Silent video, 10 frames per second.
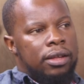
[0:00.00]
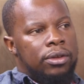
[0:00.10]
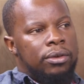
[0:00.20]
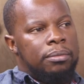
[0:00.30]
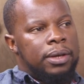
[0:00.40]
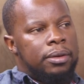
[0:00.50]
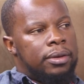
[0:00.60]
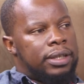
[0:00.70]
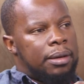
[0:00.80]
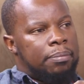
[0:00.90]
You'll
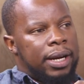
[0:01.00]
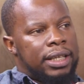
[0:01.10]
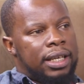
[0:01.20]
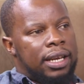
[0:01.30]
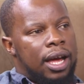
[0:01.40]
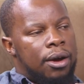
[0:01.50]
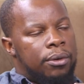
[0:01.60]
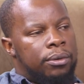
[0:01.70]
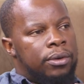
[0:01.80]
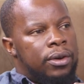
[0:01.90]
be surprised at
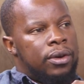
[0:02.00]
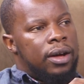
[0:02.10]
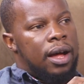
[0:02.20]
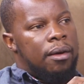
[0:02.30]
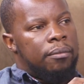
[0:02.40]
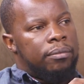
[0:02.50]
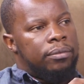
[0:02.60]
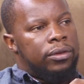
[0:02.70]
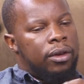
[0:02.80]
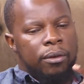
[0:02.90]
how
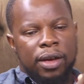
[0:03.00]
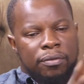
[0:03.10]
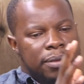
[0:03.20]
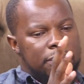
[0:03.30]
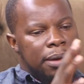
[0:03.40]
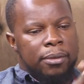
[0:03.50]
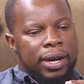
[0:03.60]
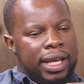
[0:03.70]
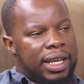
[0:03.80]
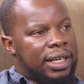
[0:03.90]
your wife may be a
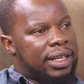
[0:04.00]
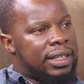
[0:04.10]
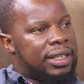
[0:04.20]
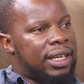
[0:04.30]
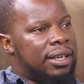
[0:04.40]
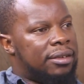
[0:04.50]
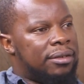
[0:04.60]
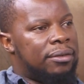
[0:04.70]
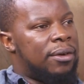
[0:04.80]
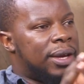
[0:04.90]
born-again Christian,
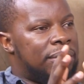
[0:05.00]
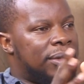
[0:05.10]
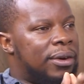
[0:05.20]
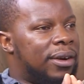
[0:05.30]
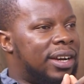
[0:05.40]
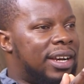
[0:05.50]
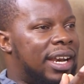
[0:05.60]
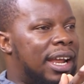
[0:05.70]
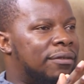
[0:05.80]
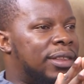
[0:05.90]
walking with God,
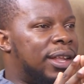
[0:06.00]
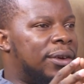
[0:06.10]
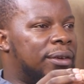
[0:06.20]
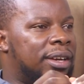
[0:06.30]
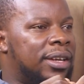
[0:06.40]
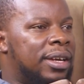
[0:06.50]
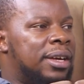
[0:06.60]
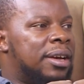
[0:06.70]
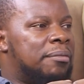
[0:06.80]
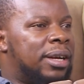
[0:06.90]
loving the Lord,
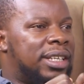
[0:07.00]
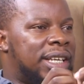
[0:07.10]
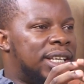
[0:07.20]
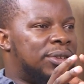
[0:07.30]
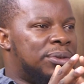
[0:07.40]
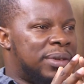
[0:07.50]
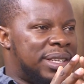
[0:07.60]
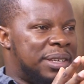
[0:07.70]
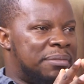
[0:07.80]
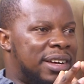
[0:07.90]
but she needs you to
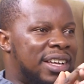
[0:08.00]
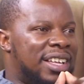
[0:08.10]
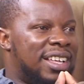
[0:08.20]
esteem her.